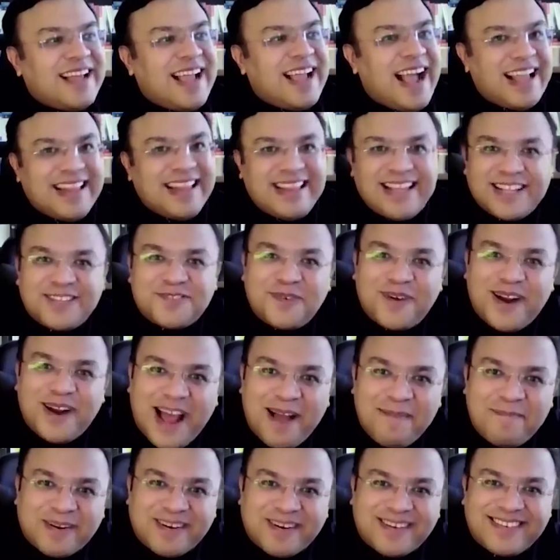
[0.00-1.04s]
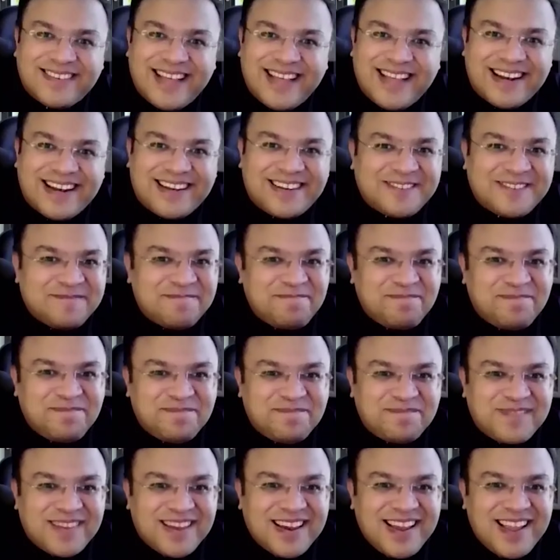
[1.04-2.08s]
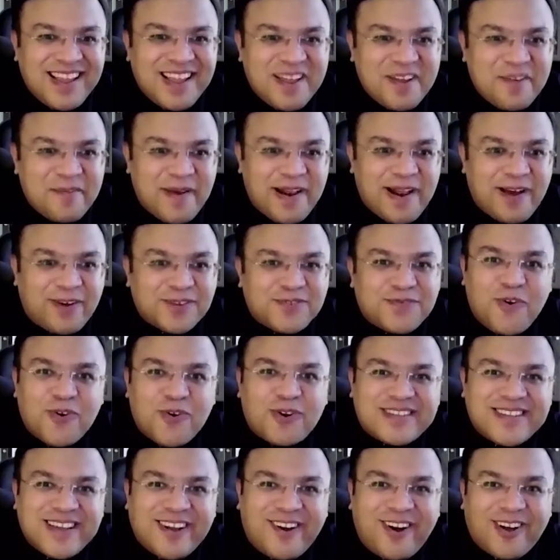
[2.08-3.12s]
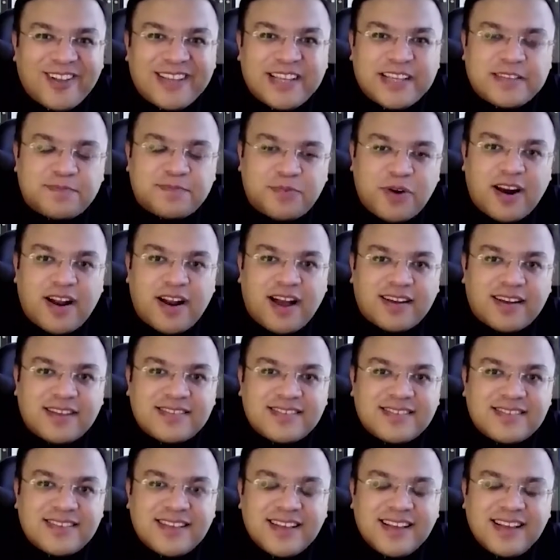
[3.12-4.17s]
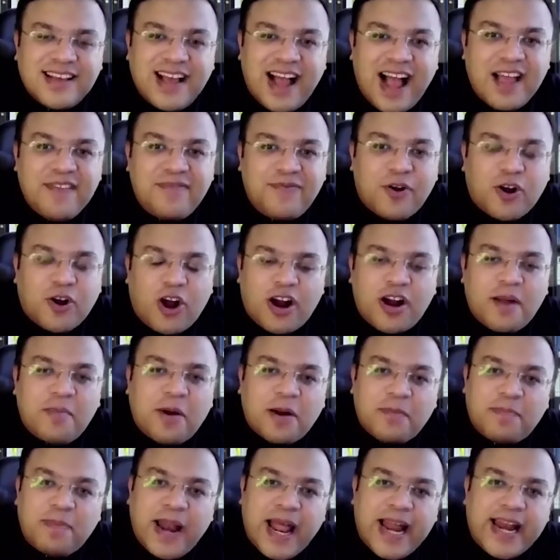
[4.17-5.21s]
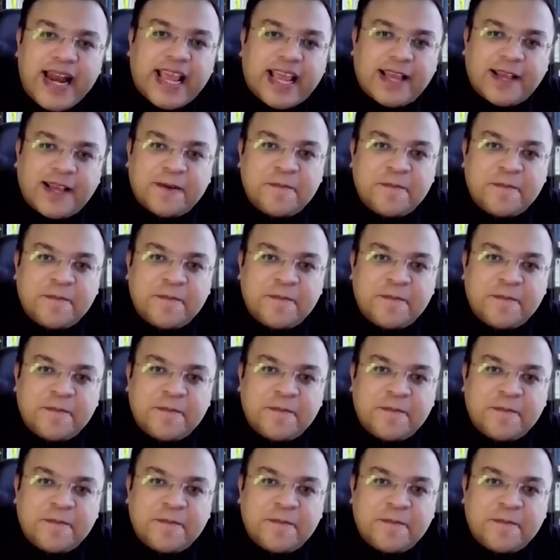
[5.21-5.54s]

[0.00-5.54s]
And that's what happened. That when I was focusing on these products, I forgot about planning.